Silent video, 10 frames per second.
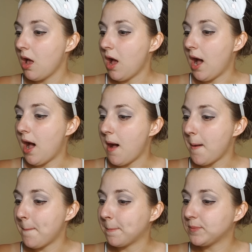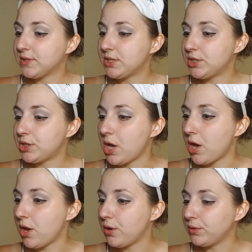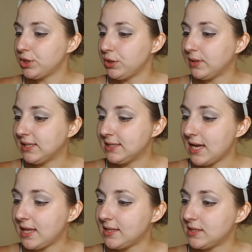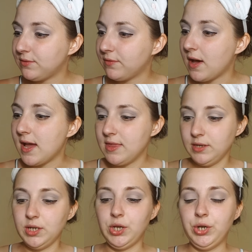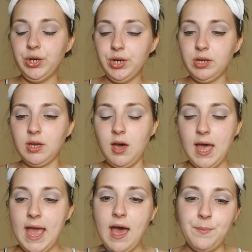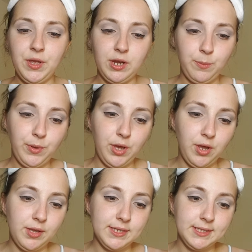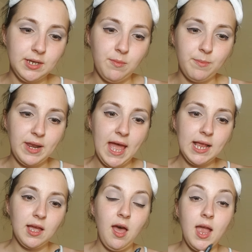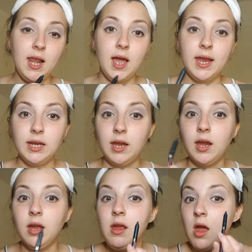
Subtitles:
So to intensify the look, I am going to put some black eyeliner